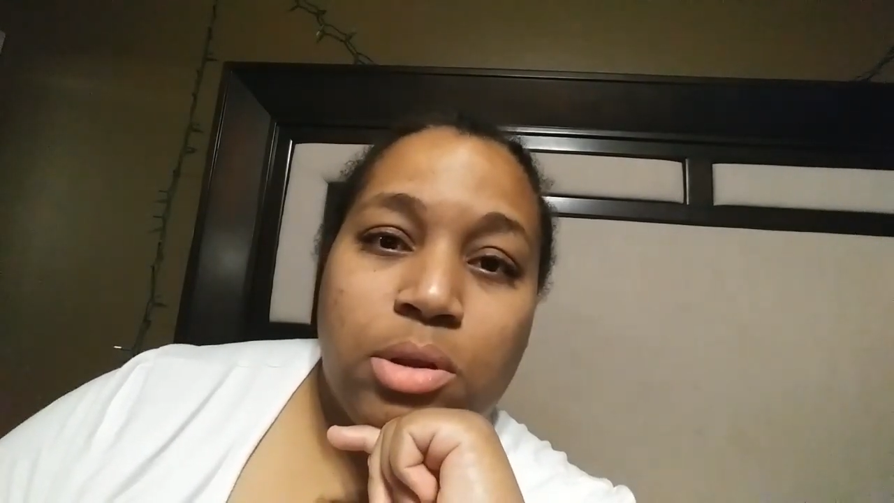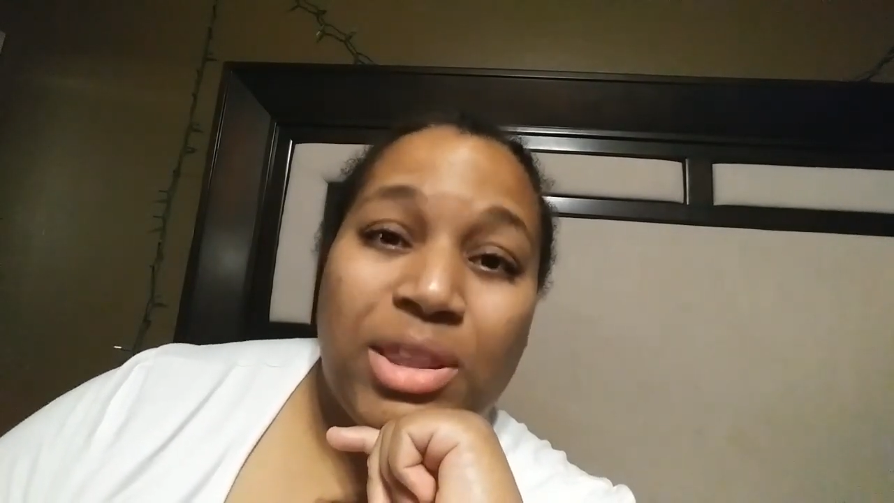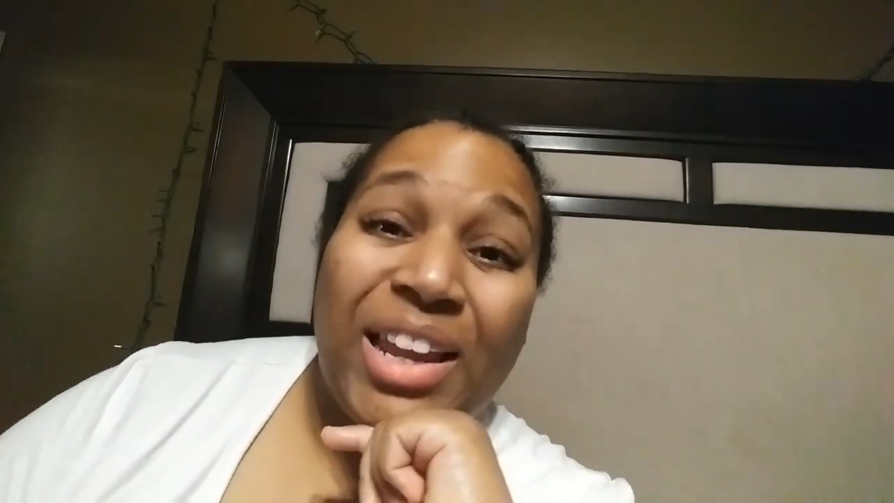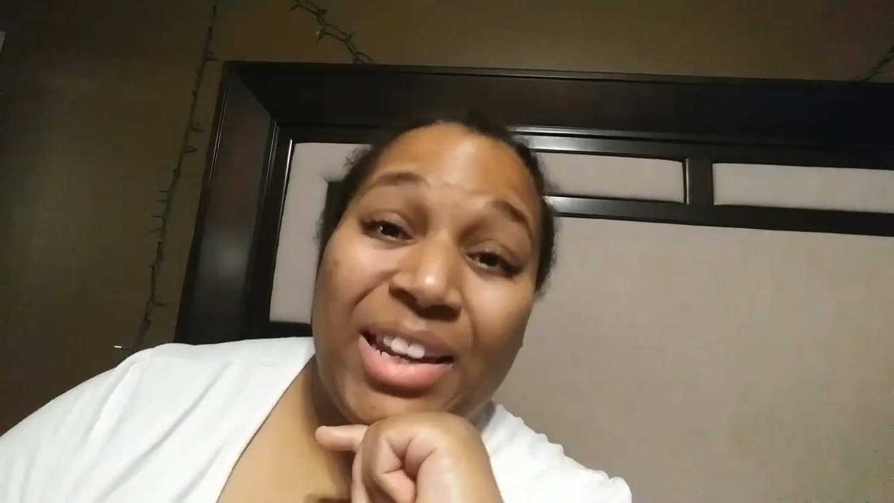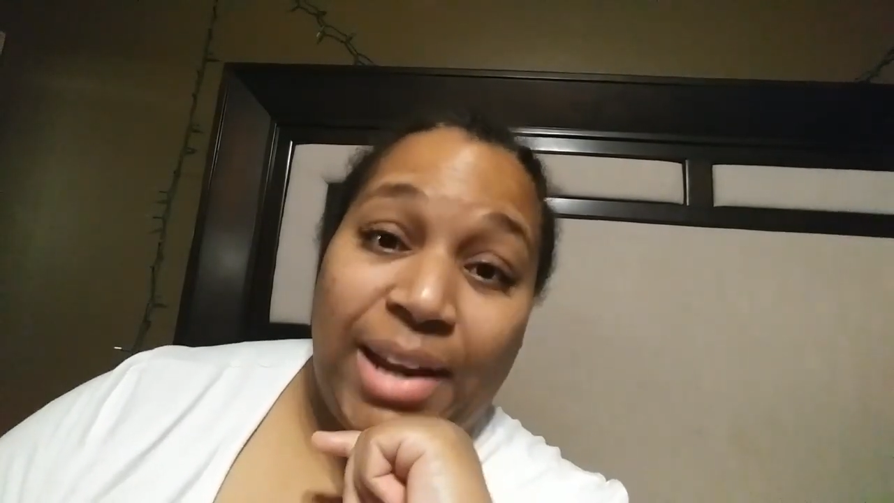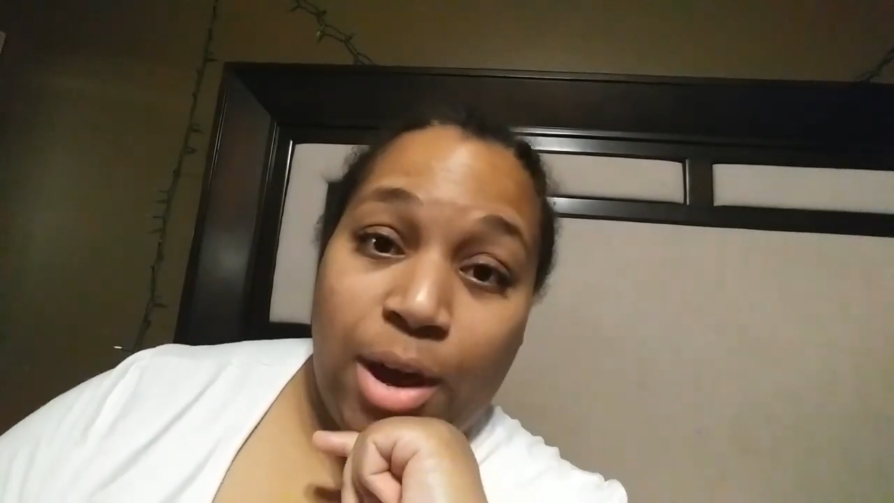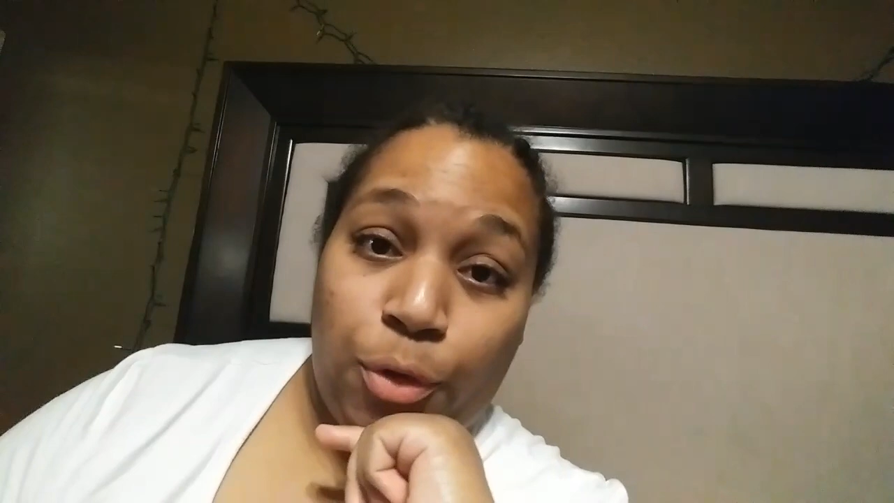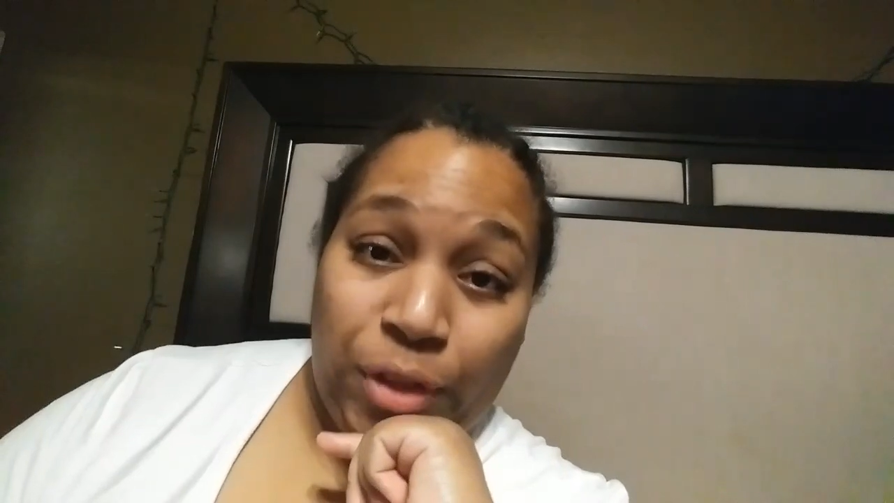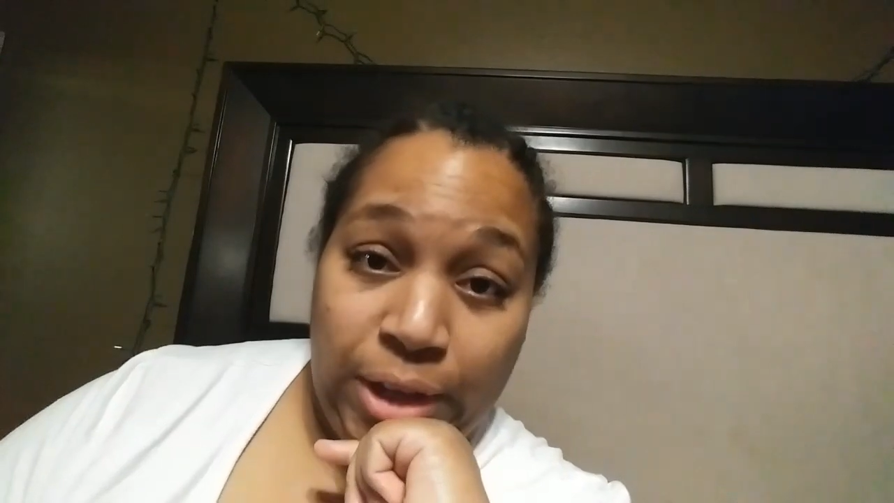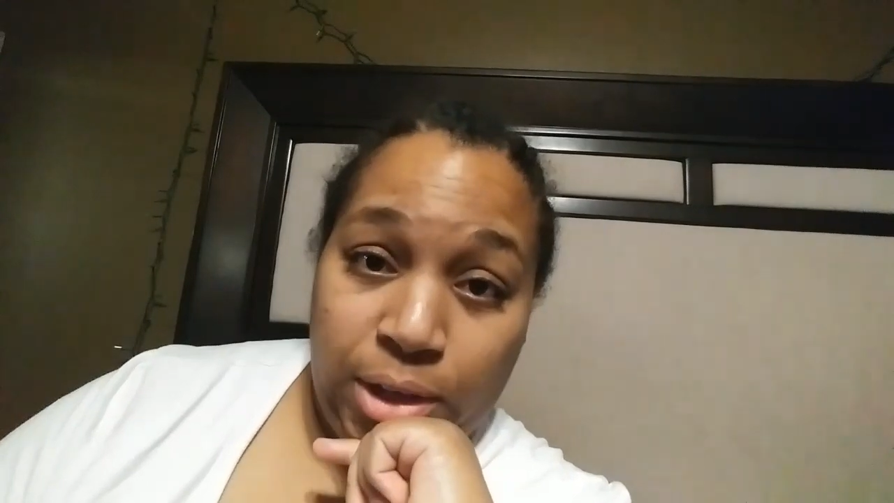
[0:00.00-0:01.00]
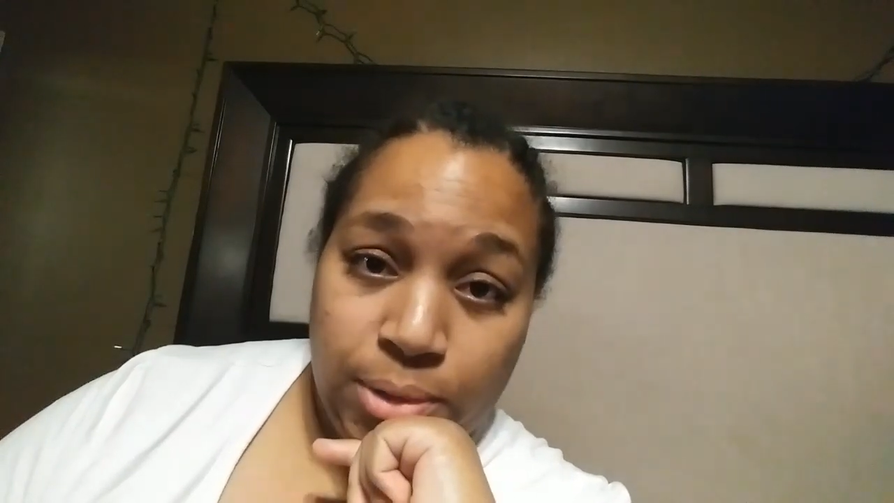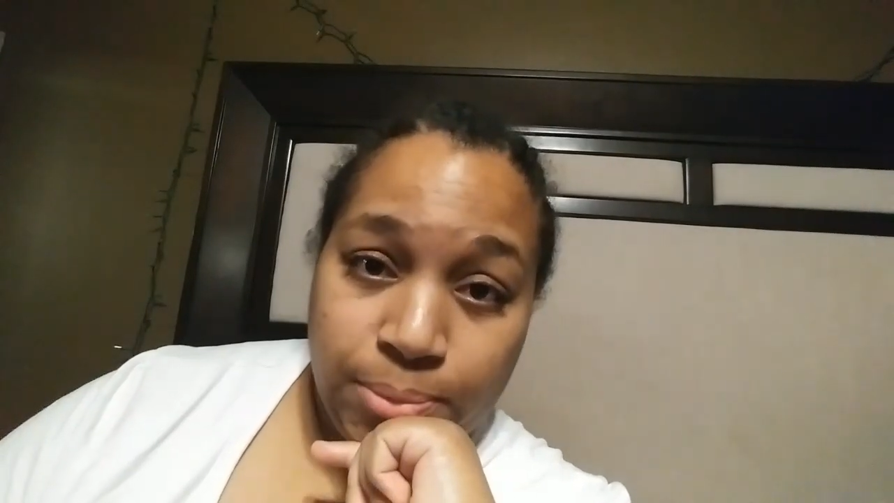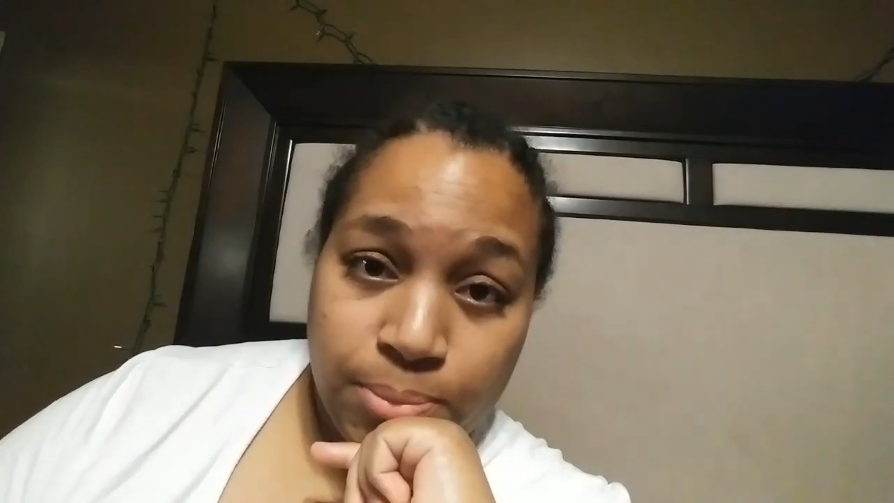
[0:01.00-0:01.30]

That ain't healthy.